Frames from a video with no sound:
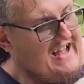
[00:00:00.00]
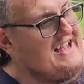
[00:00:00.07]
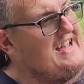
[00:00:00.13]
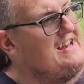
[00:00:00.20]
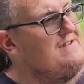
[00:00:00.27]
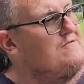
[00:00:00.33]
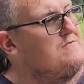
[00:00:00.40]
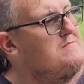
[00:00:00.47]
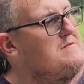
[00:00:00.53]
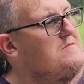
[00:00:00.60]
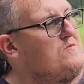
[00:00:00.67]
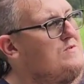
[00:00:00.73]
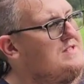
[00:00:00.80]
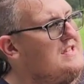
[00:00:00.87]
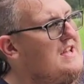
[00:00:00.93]
can't even
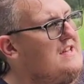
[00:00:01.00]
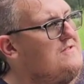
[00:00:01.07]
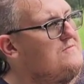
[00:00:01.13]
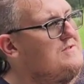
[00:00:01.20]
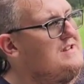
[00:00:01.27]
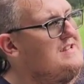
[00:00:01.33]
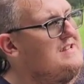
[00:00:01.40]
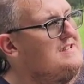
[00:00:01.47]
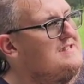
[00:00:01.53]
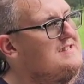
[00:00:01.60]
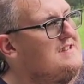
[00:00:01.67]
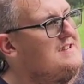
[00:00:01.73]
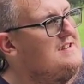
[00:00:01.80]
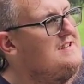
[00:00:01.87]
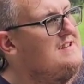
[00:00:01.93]
remember what the other one
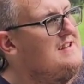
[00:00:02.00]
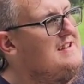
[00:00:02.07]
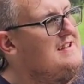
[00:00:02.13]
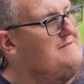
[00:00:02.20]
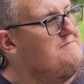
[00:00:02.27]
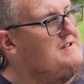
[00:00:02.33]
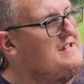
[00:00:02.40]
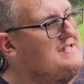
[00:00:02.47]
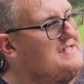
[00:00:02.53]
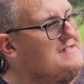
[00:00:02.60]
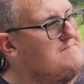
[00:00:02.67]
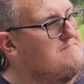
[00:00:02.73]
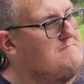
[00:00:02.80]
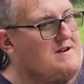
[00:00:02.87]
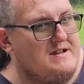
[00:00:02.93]
is, but it's
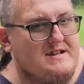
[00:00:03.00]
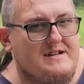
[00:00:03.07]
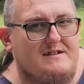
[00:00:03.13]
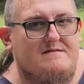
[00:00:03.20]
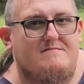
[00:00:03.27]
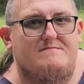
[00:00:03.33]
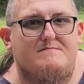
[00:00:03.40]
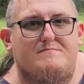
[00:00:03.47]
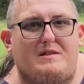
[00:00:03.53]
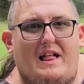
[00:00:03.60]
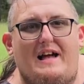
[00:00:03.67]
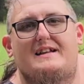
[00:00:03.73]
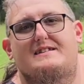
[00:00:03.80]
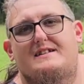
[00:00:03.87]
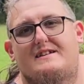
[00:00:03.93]
the money
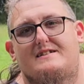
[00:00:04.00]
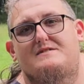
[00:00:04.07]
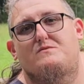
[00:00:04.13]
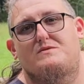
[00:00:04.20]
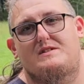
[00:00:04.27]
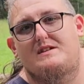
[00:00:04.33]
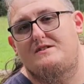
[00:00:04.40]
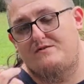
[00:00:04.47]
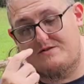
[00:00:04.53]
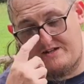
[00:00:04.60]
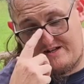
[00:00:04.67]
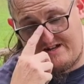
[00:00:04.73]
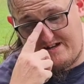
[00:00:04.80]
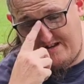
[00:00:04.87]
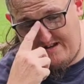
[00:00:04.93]
plastic is what they use
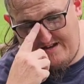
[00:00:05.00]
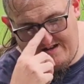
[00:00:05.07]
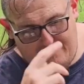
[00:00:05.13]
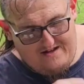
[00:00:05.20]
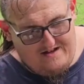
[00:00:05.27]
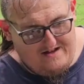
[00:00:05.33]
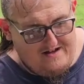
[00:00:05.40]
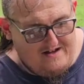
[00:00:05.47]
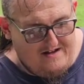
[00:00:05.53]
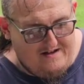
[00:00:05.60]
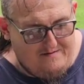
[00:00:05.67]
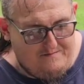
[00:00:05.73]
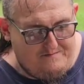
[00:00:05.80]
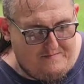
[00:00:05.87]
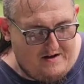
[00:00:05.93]
in it.
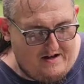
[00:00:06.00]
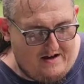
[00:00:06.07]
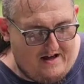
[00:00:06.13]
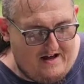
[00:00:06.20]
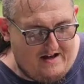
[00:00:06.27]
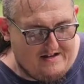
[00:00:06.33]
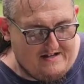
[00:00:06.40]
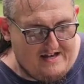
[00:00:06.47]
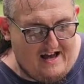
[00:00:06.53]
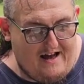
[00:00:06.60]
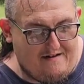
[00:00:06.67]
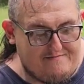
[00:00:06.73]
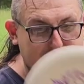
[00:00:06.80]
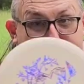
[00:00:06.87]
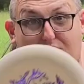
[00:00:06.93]
But yeah,
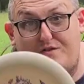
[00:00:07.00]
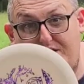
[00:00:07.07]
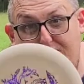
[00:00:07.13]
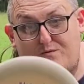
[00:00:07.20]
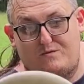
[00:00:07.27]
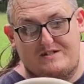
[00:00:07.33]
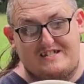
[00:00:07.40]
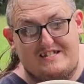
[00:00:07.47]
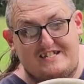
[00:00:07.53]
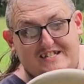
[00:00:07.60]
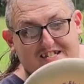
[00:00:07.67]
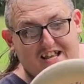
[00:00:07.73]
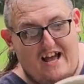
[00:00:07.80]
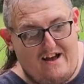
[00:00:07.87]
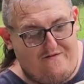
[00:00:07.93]
so this one's
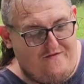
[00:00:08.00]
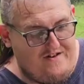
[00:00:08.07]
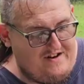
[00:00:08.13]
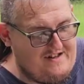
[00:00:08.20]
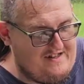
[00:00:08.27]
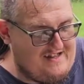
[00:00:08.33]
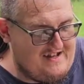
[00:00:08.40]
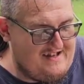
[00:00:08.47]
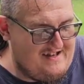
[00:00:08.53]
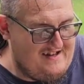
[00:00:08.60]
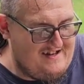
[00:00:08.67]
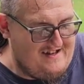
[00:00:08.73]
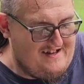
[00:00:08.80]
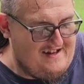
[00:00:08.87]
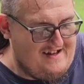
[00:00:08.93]
definitely
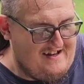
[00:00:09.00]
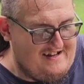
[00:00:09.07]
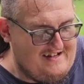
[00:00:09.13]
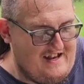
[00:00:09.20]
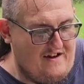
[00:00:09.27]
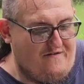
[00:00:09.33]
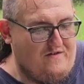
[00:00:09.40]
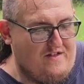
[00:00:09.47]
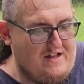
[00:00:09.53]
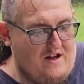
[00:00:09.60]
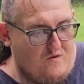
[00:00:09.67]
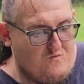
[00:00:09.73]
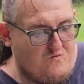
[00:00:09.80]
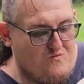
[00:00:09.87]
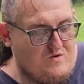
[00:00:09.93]
a
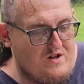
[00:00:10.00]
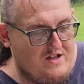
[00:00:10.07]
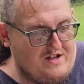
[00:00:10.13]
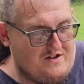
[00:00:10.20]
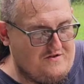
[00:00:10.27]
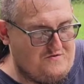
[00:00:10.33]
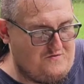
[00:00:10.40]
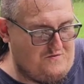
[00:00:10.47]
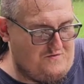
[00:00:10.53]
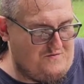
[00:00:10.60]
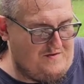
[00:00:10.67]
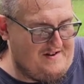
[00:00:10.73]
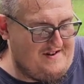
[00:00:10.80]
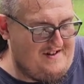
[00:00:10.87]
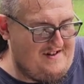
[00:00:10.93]
really cool
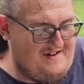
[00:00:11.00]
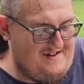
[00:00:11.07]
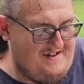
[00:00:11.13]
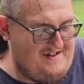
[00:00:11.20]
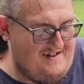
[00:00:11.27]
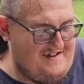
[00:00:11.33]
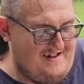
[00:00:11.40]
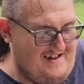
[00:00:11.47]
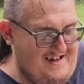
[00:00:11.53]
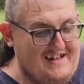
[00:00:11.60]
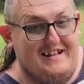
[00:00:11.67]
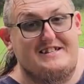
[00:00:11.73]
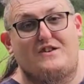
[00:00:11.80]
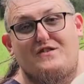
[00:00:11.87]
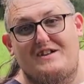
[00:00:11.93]
one.
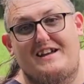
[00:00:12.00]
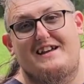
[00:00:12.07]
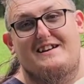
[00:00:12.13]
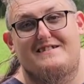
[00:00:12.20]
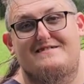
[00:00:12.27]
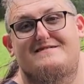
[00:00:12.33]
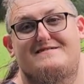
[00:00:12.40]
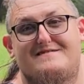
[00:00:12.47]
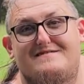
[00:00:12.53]
It's going to